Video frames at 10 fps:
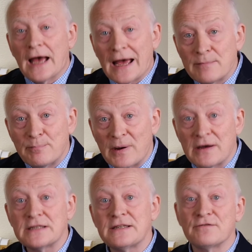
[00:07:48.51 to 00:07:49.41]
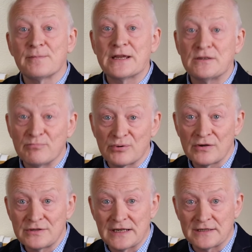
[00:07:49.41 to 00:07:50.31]
and biased information
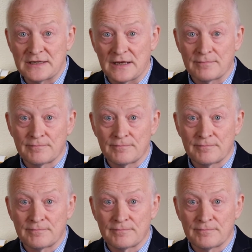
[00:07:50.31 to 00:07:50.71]
processing.